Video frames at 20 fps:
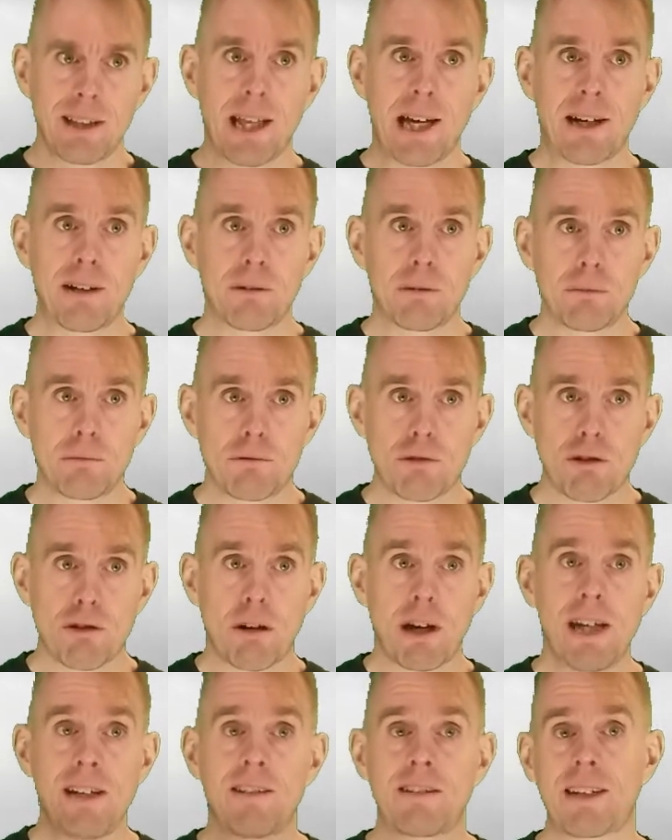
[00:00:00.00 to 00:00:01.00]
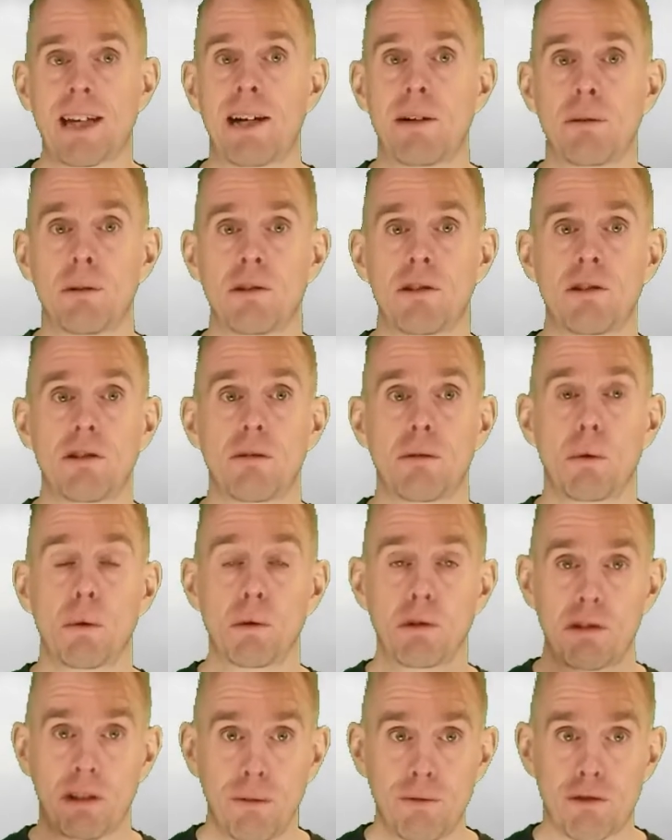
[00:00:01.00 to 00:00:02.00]
Now, trade towers
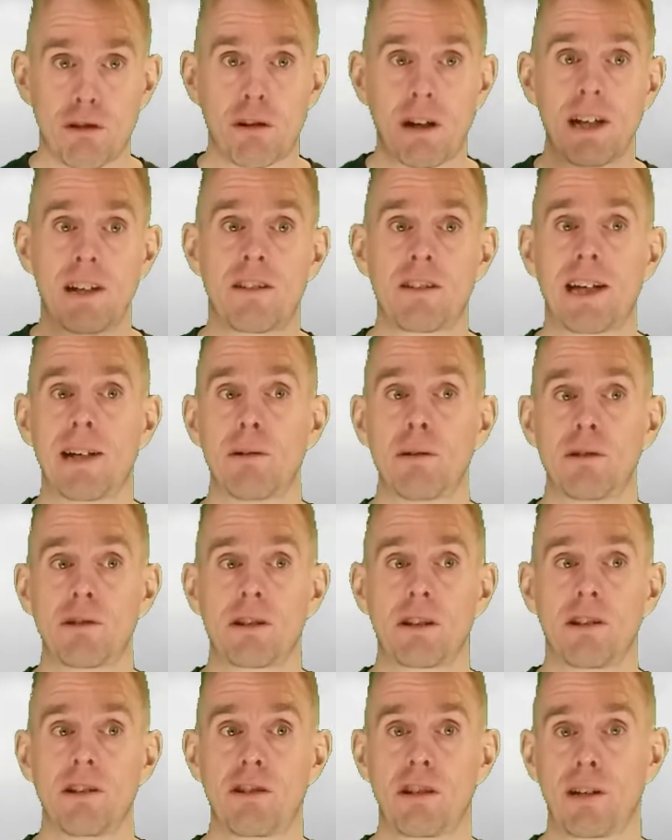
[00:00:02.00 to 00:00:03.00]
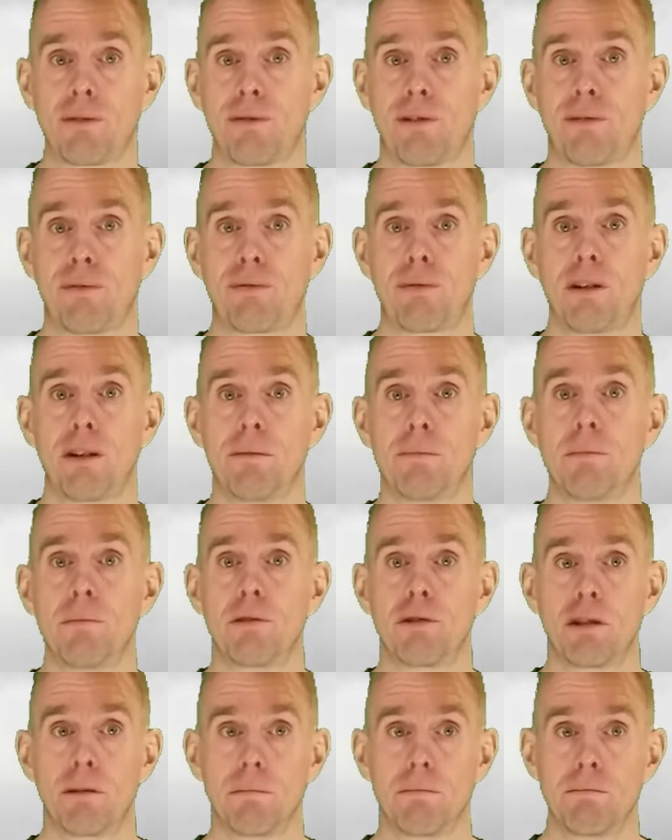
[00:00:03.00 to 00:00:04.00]
or sieve trade towers can suffer
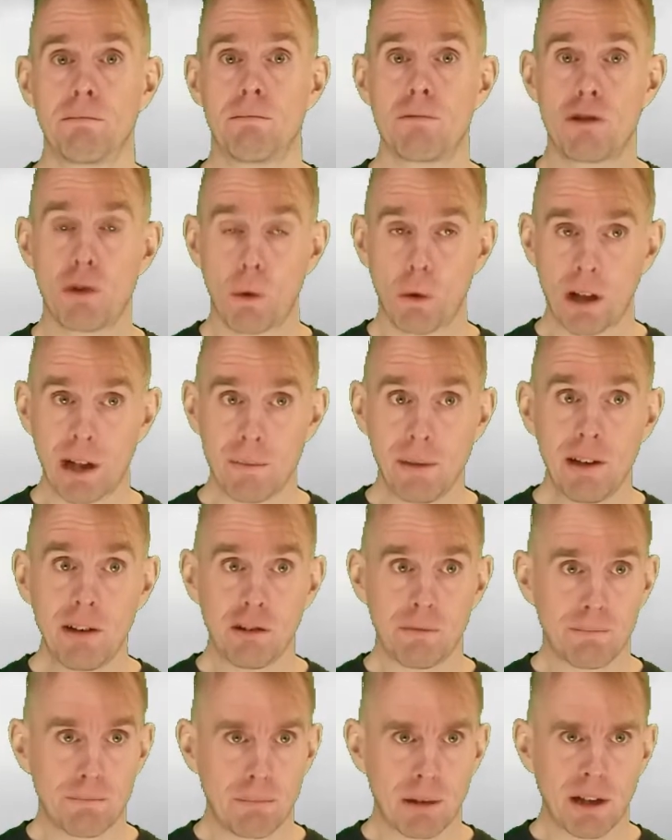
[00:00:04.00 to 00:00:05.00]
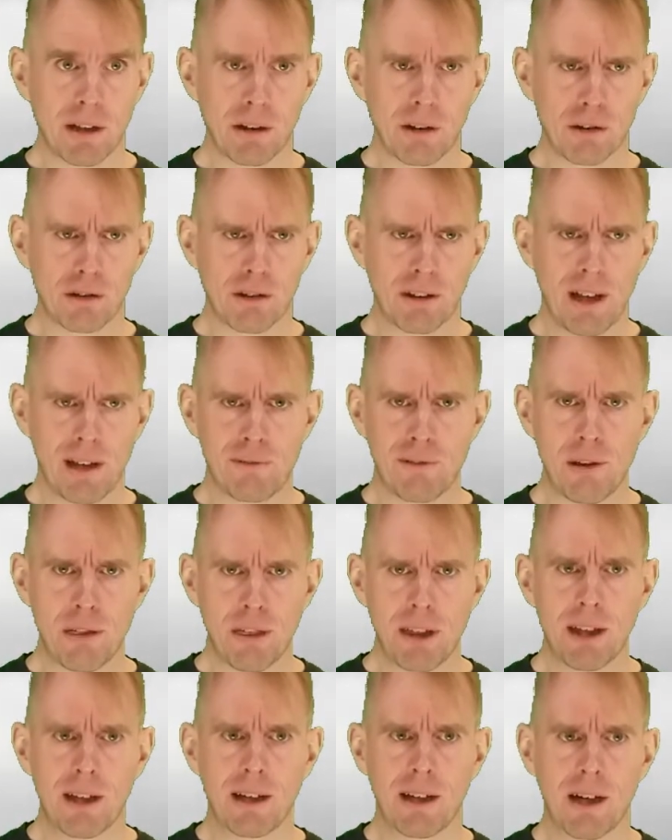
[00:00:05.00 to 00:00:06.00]
from some shortcomings, because if you
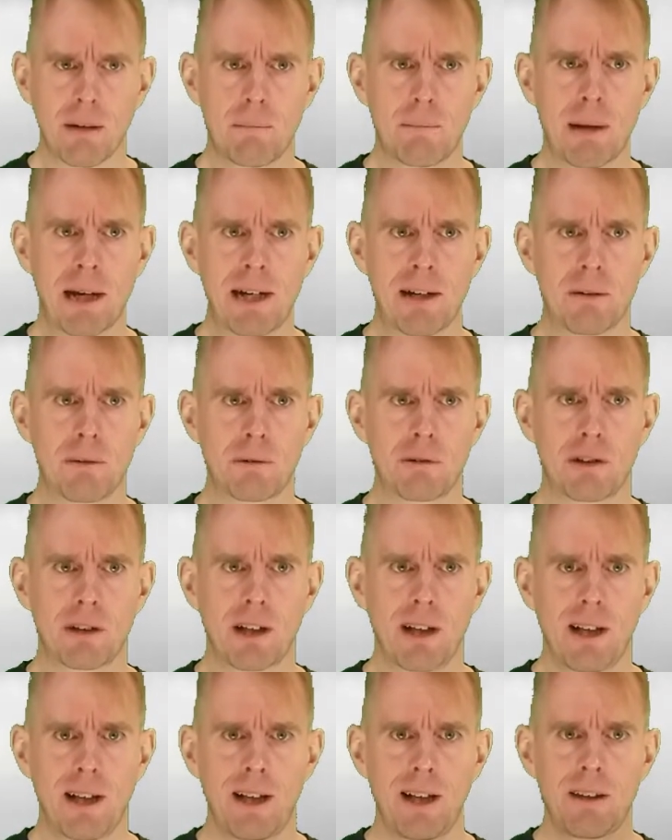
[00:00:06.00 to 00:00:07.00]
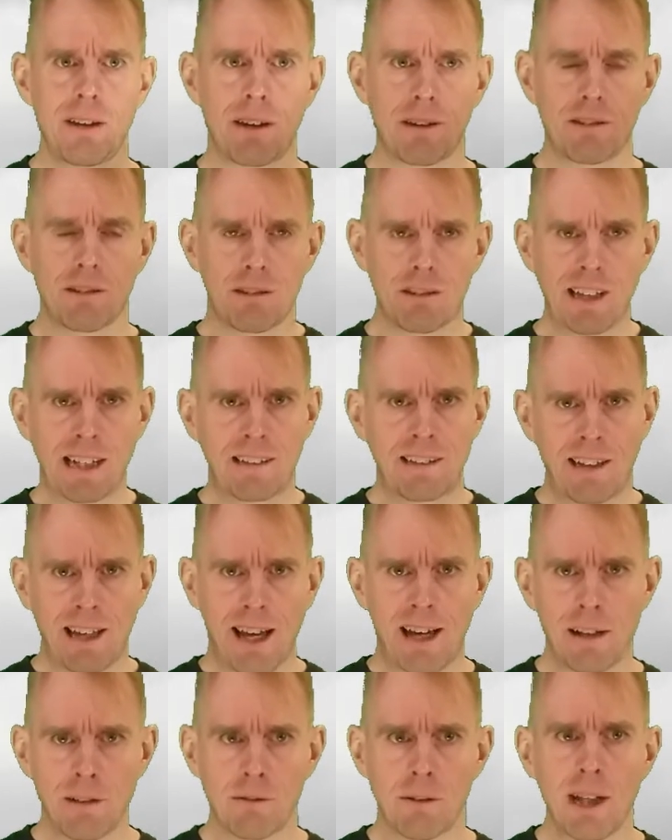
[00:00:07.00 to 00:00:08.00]
think about the
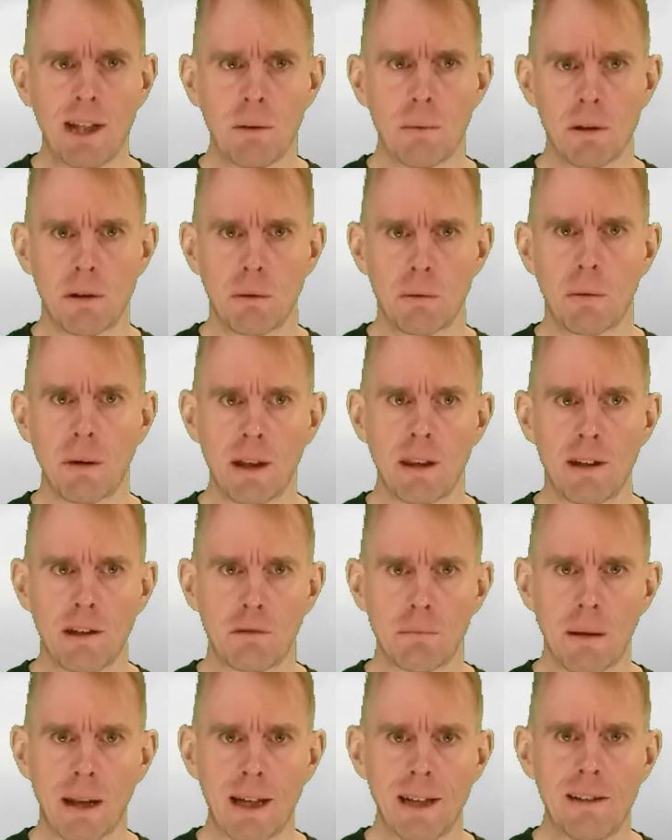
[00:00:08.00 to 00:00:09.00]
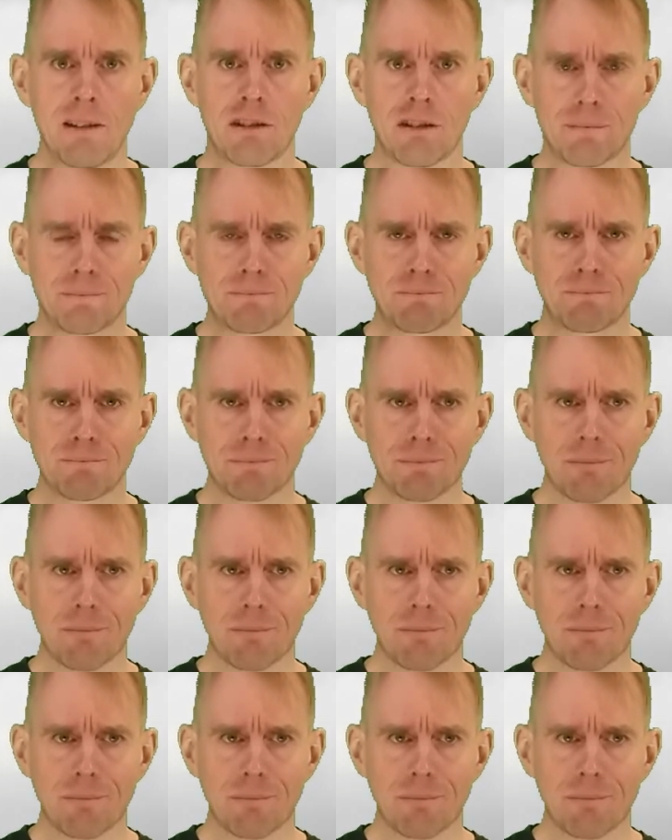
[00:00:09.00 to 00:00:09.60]
static head of liquid on one of these plates,